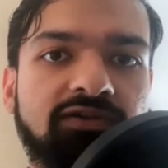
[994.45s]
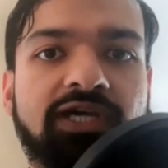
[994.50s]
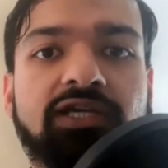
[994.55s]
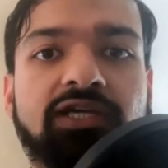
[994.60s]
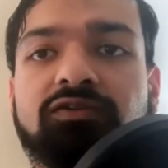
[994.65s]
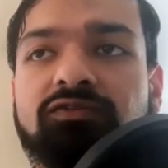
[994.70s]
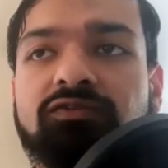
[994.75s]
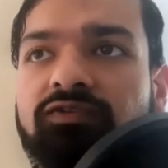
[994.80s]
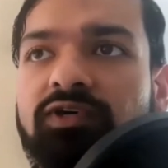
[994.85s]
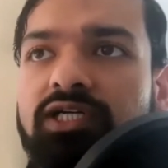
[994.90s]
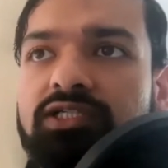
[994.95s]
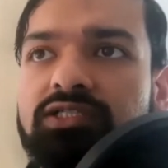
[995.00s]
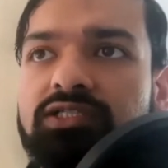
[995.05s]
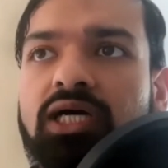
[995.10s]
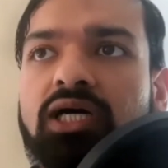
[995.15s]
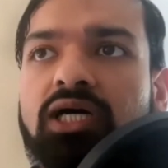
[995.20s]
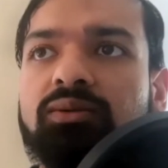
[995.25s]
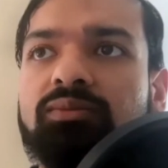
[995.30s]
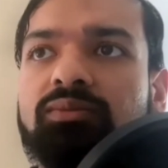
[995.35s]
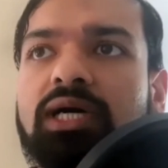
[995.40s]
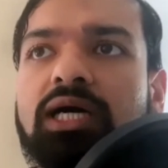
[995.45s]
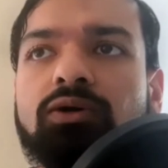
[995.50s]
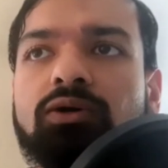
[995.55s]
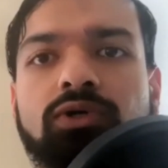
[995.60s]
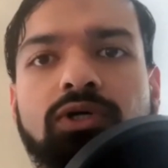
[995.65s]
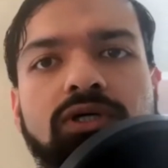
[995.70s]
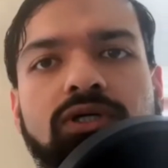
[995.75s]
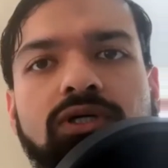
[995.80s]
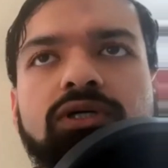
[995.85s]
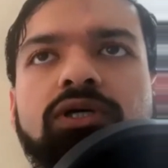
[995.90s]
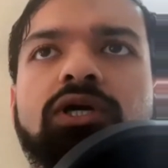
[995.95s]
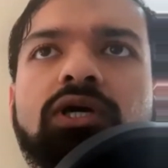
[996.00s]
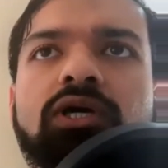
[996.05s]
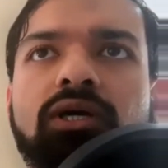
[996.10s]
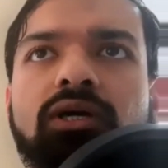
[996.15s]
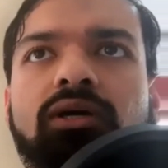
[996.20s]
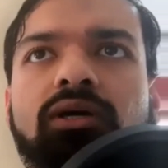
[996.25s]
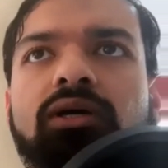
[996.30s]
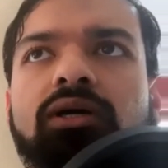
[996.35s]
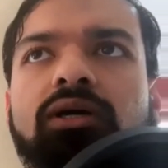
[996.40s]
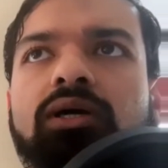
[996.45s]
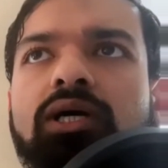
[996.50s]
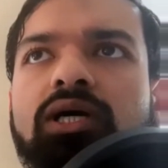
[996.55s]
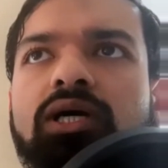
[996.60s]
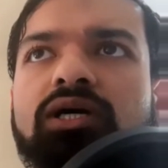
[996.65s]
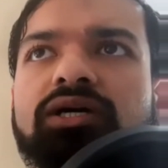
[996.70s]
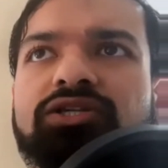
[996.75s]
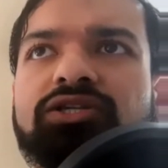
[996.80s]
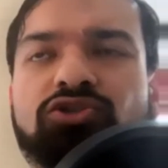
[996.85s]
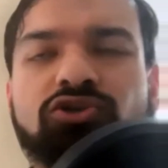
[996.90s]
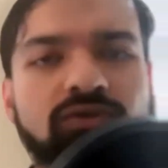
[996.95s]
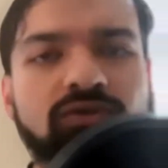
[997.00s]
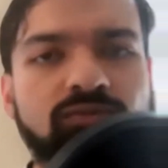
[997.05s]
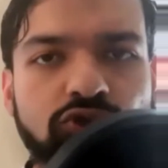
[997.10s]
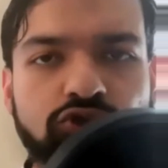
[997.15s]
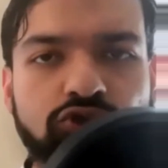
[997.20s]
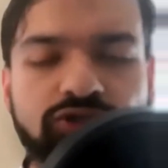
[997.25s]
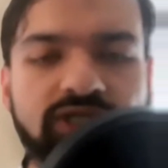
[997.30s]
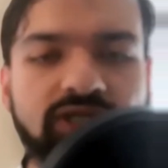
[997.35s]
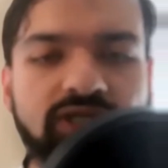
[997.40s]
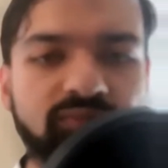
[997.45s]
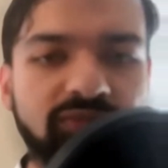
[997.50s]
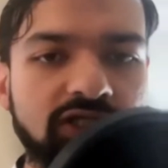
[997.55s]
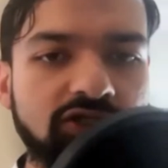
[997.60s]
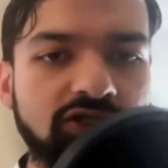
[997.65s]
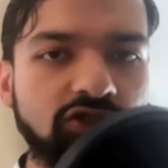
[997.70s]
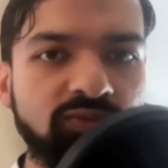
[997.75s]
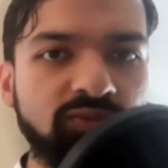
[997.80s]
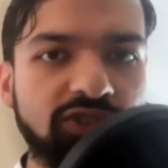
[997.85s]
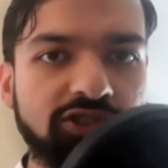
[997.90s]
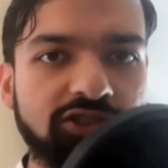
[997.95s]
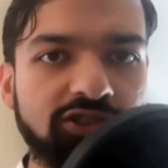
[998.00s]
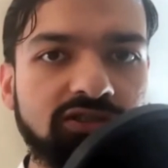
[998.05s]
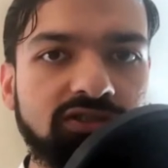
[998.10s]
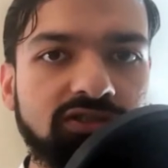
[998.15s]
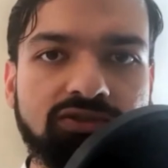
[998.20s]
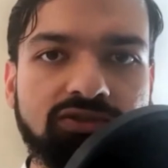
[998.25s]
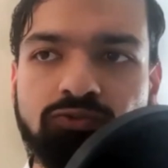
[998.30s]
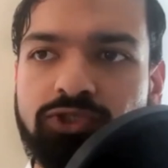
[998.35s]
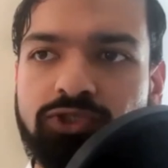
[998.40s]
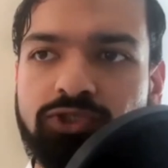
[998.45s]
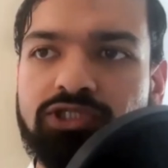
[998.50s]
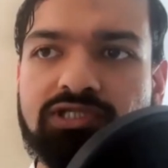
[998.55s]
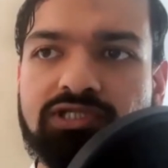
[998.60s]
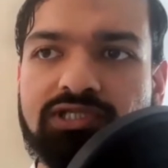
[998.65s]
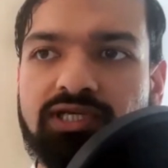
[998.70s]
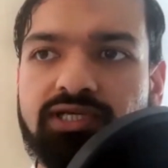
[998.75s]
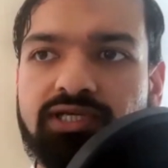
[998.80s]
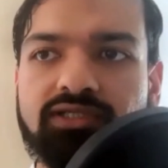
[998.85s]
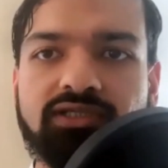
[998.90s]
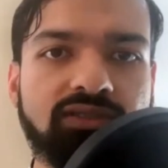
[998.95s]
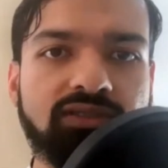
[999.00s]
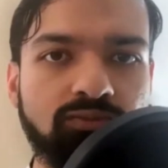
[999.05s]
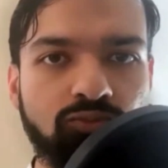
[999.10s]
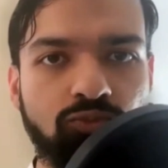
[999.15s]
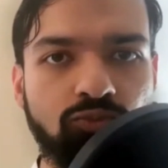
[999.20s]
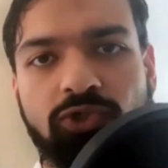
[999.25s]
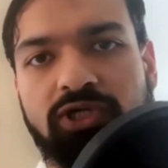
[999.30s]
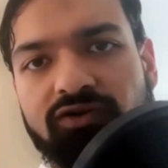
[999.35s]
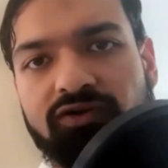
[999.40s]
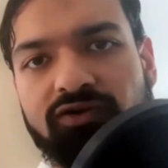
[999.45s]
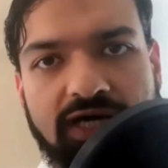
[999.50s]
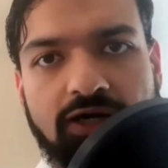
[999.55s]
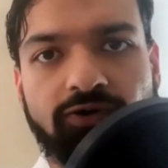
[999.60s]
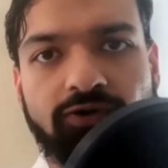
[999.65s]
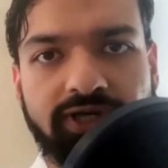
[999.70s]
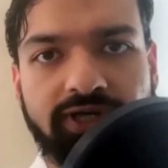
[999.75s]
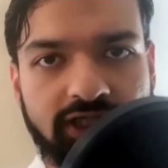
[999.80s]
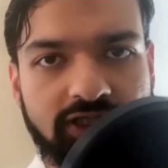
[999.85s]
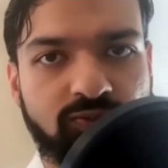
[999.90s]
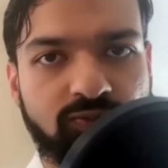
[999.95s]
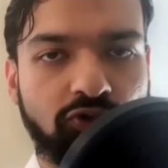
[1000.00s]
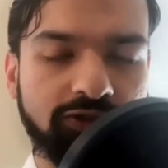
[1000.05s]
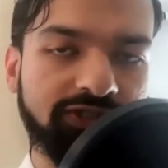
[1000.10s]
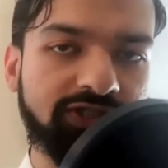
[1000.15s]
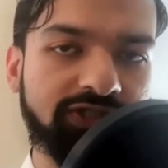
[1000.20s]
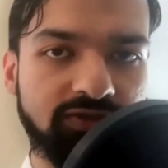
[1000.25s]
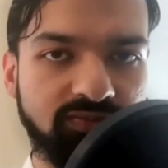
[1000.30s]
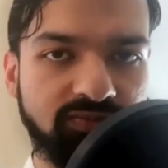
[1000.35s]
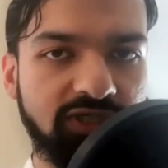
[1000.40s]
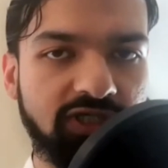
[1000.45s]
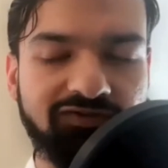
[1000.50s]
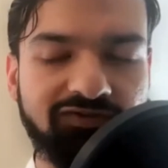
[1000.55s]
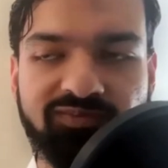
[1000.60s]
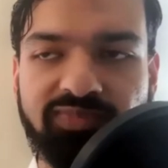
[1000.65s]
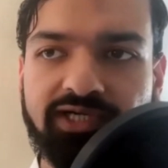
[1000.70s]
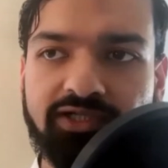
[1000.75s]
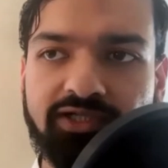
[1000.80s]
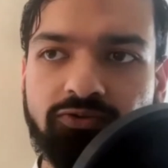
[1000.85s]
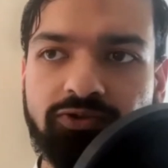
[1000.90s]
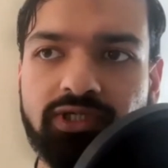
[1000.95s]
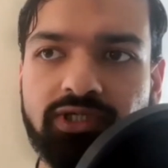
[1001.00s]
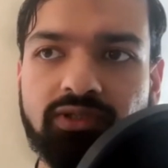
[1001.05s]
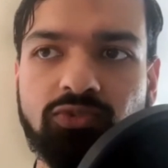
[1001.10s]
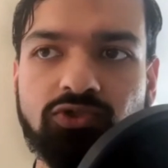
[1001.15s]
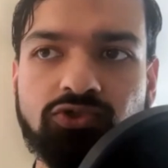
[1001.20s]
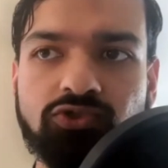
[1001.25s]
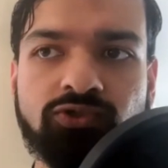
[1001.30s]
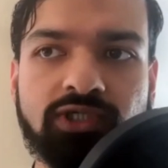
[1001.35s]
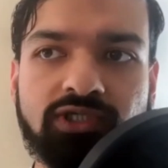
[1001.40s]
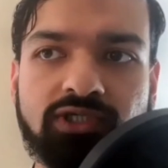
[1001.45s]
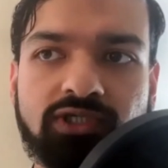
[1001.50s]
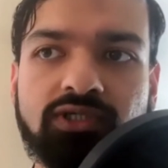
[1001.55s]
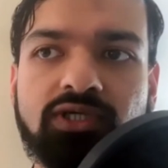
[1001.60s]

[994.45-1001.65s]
And in fact, it's called Botswana Meat Commission, which is like one of our exports is beef, by the way, in Botswana.